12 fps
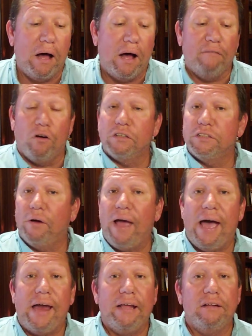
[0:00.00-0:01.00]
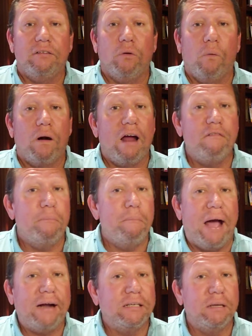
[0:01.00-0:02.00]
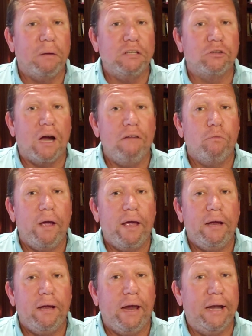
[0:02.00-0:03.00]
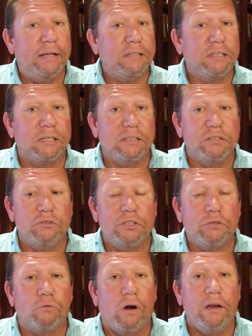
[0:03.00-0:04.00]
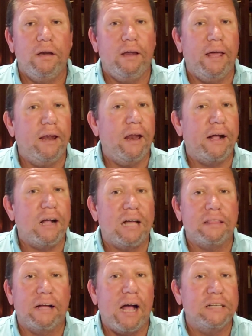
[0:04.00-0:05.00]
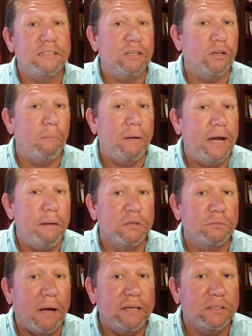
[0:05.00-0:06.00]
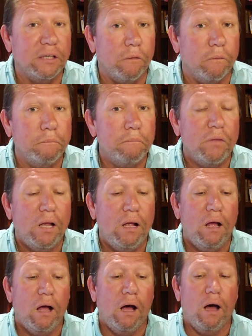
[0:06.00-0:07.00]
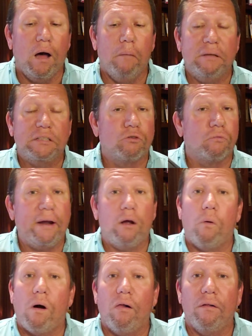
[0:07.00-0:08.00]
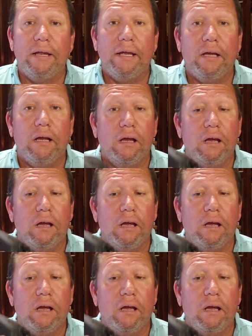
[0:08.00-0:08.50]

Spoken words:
I've also had it to where I've backed into my driveway and it's continuously running, and I caught the guy stealing my neighbor's bicycle. It's great quality.